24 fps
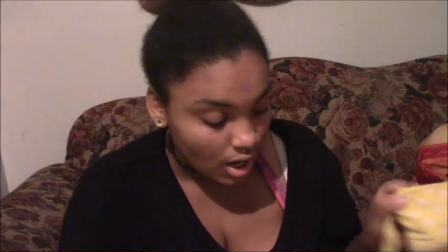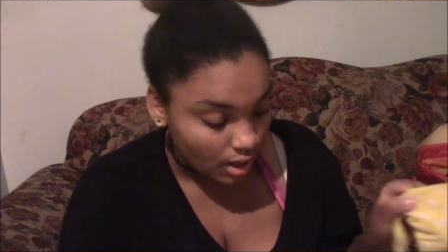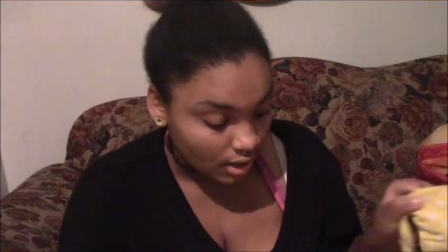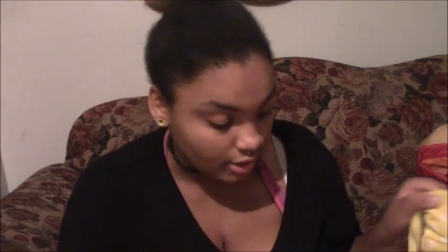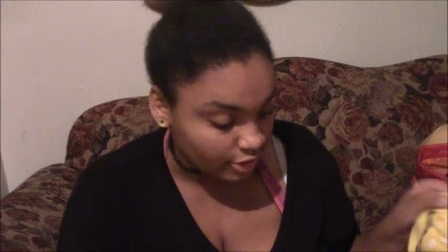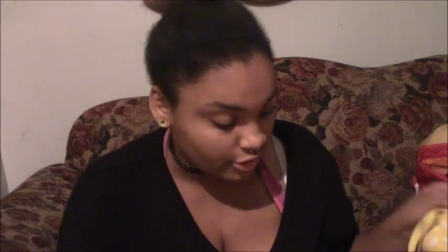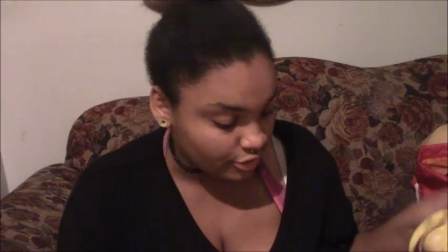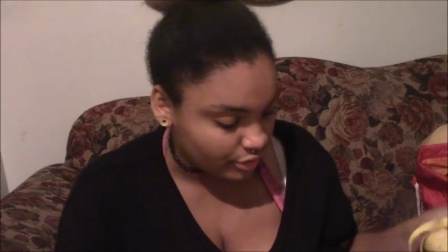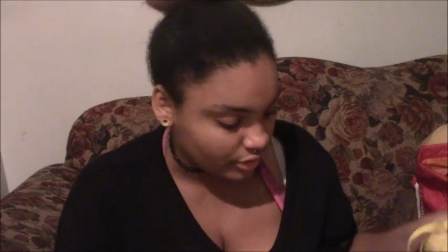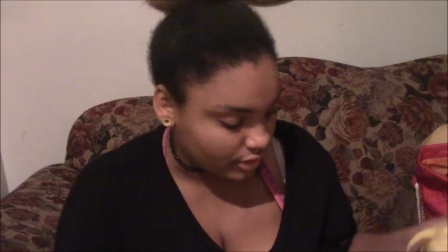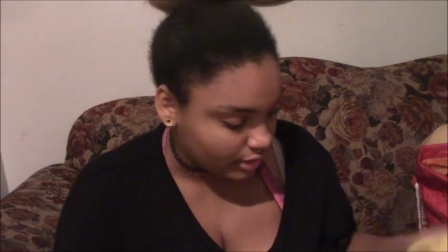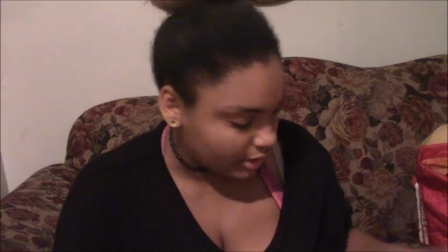
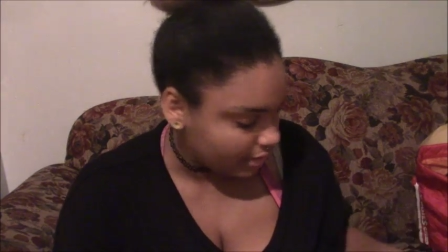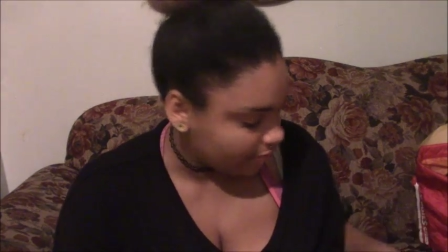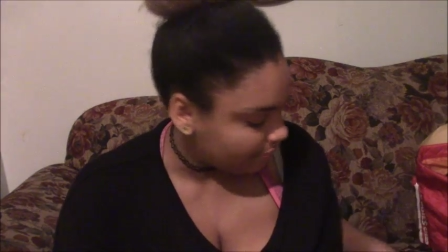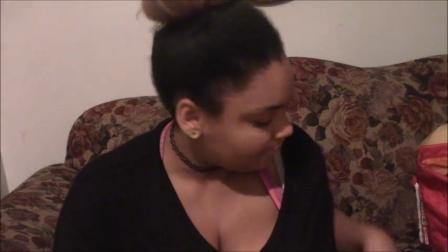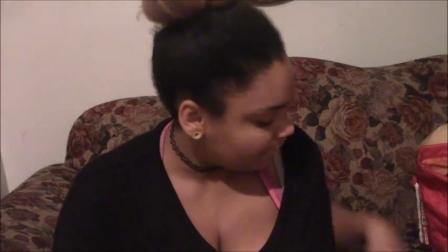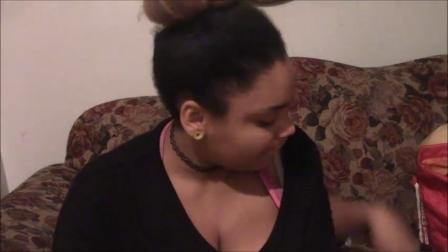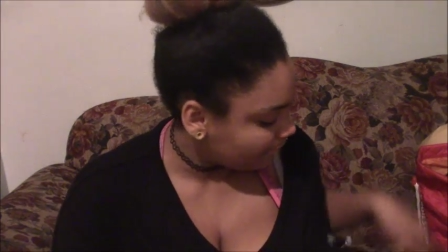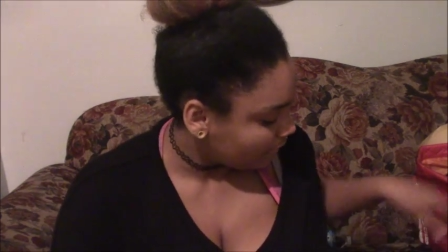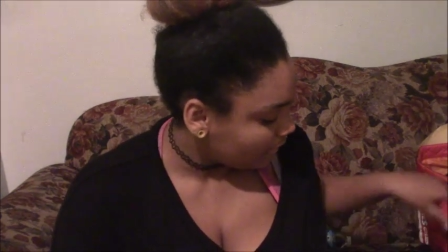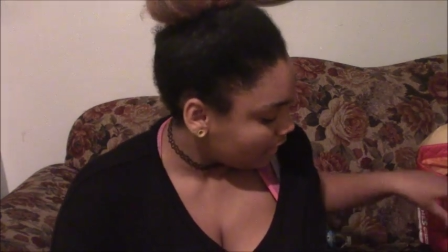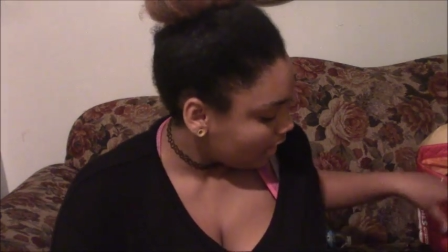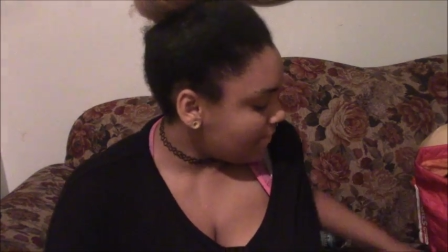literally.
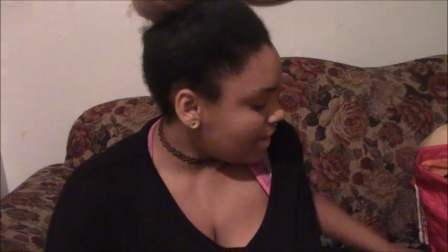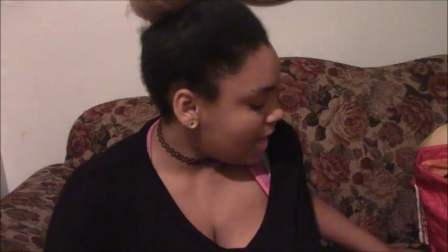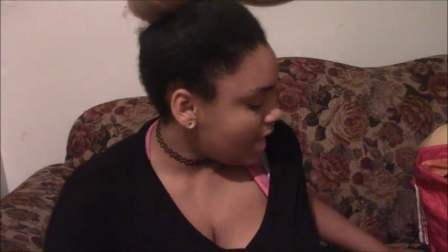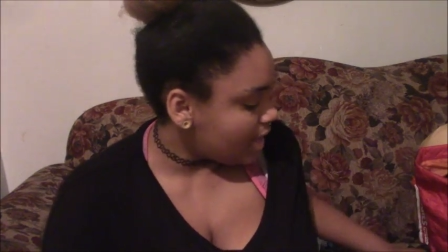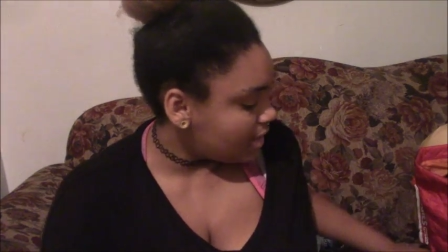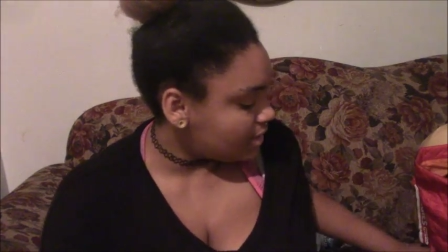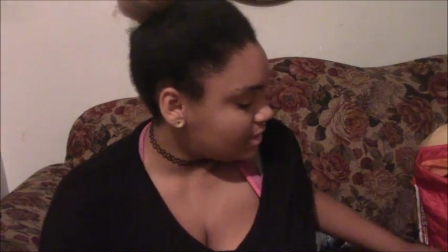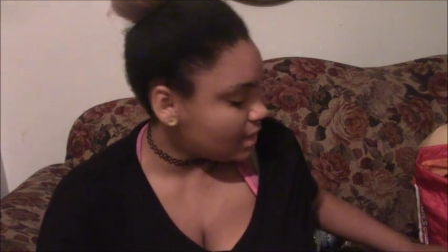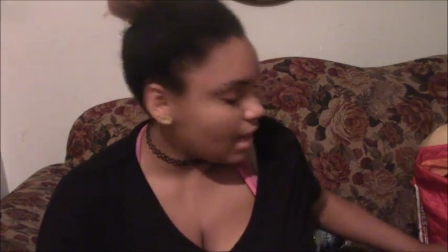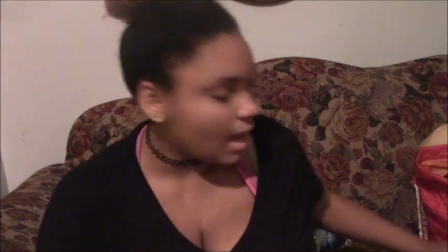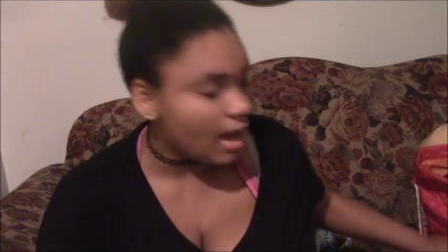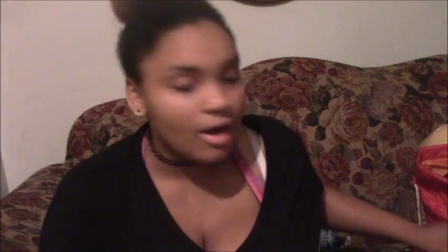
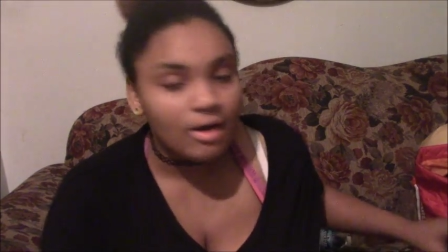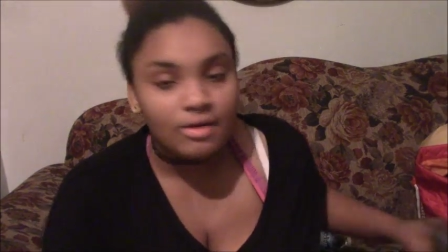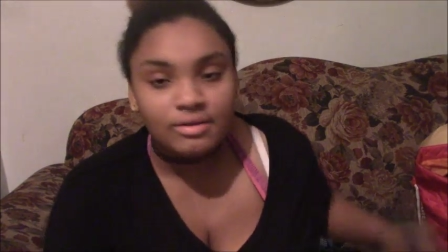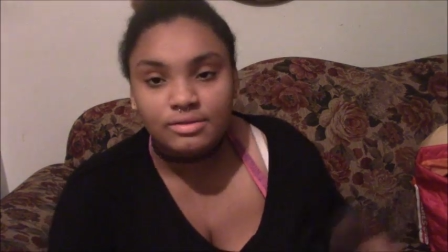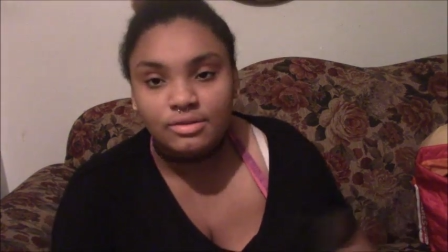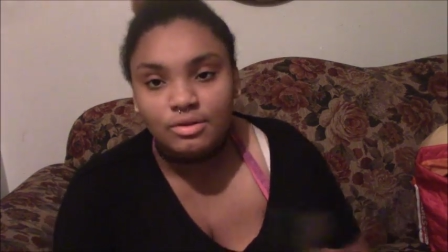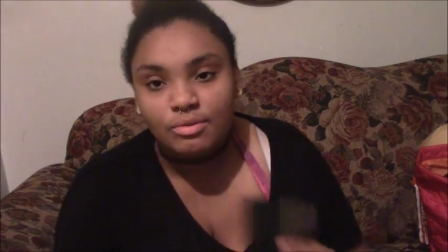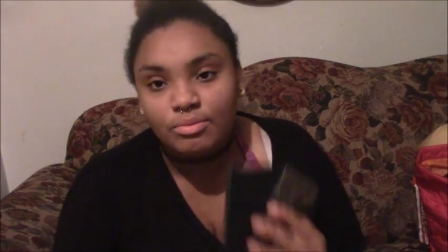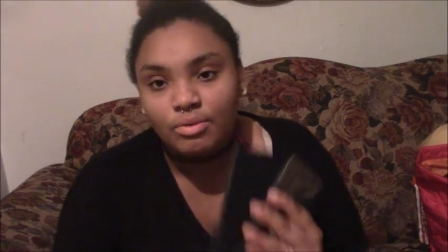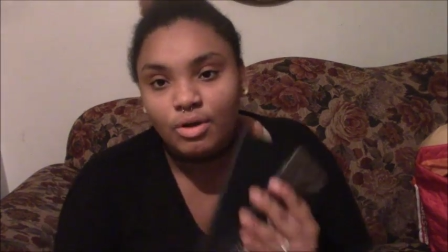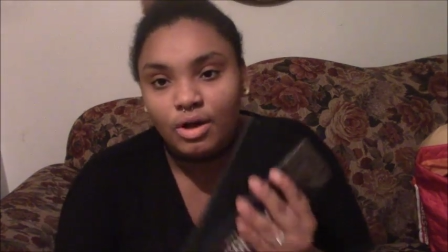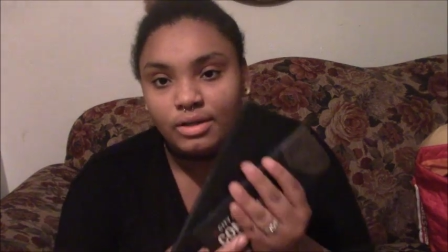But I
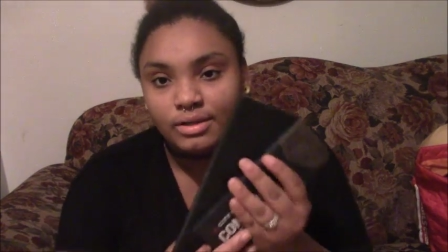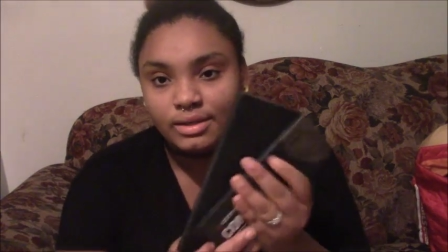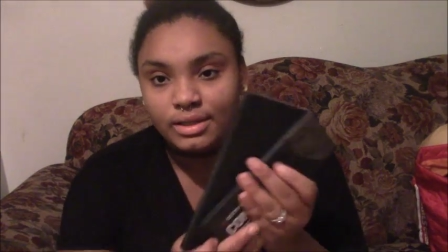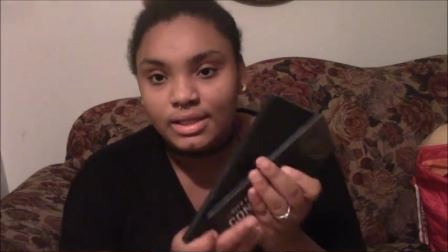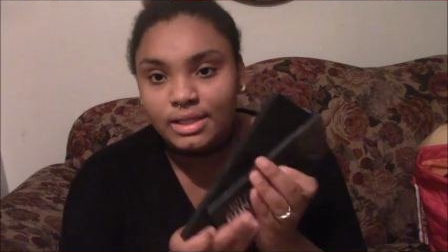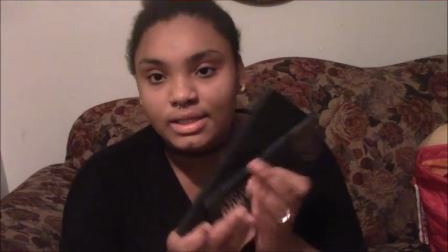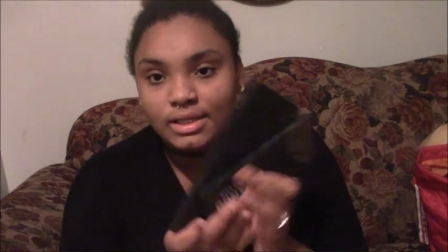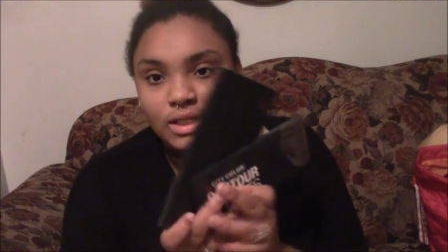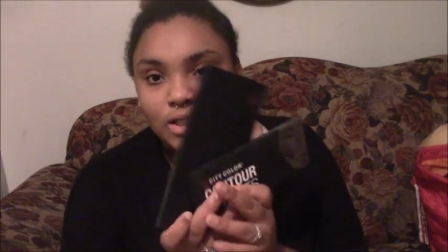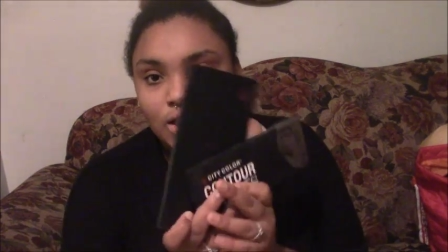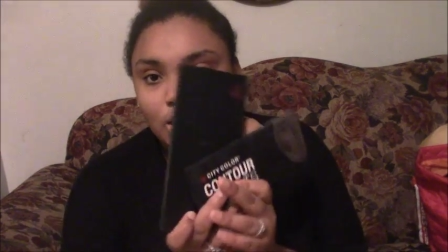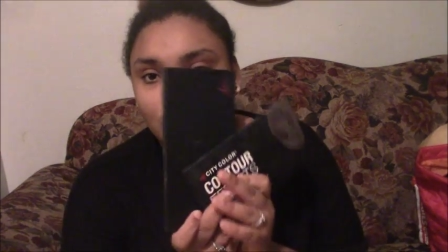also brought
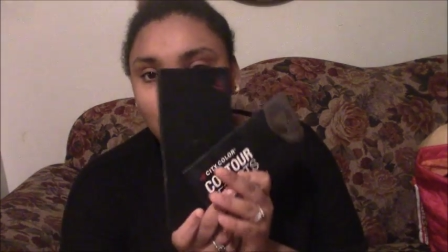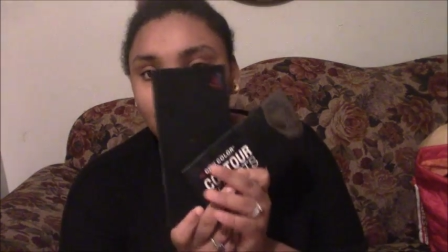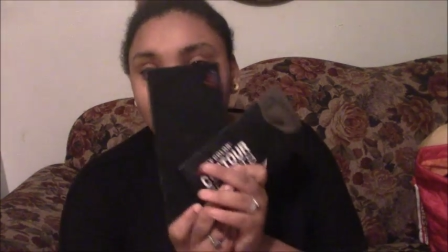these